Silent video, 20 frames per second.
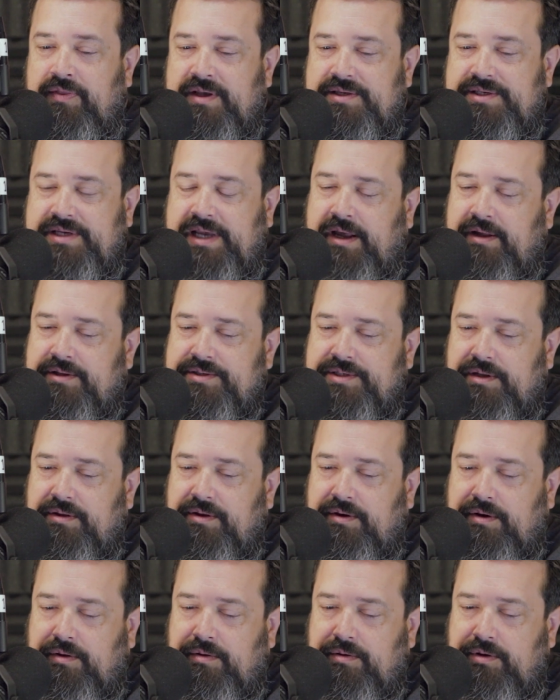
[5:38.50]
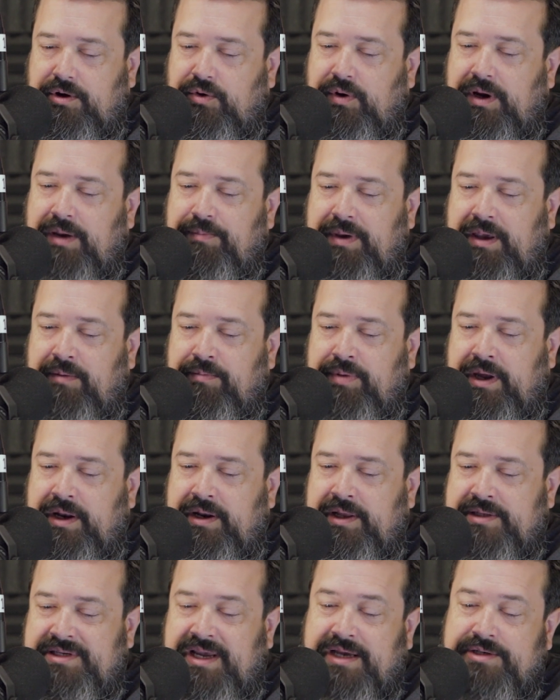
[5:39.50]
this sounds a little creepy, but
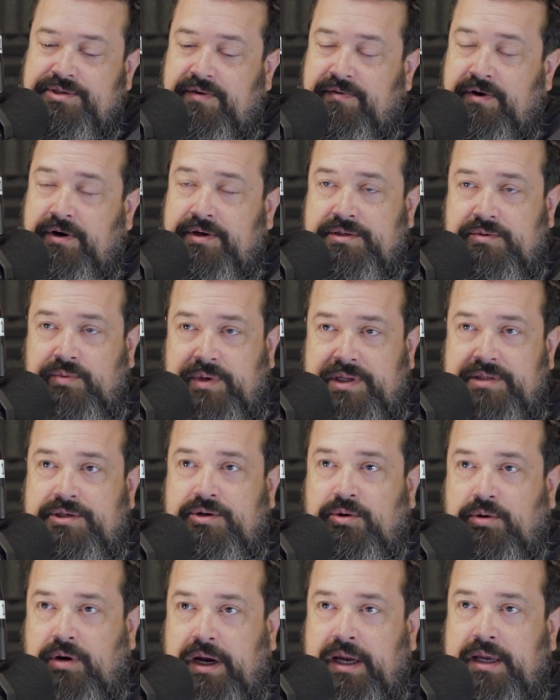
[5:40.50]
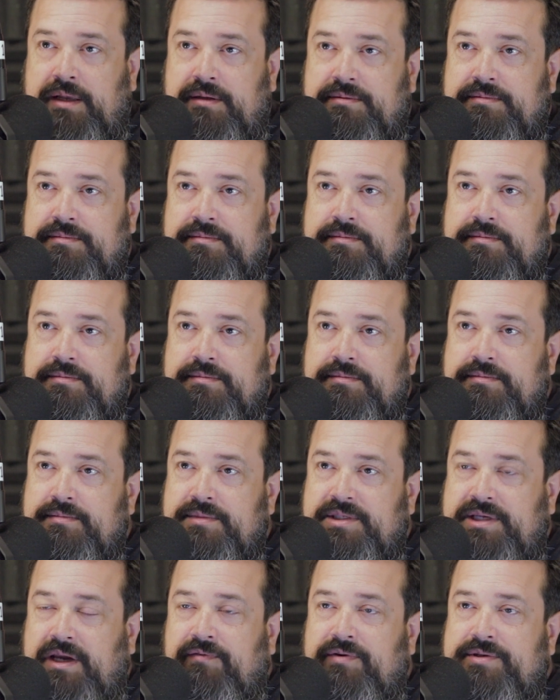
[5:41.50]
it's actually a very sweet story. Very touching.
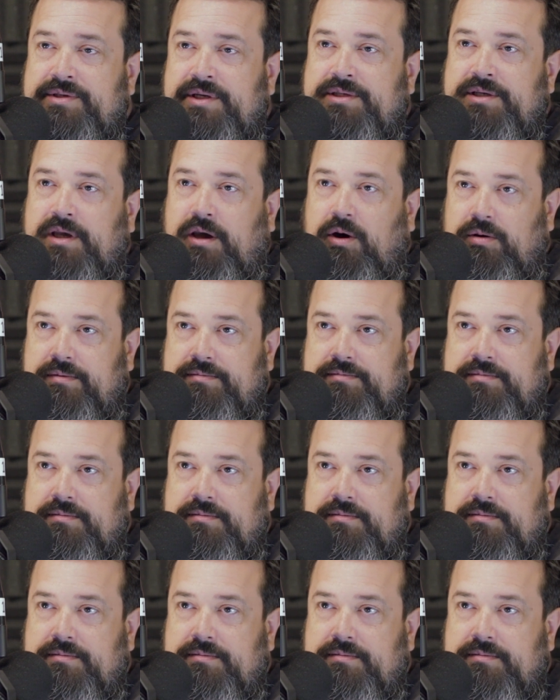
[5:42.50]
San Francisco.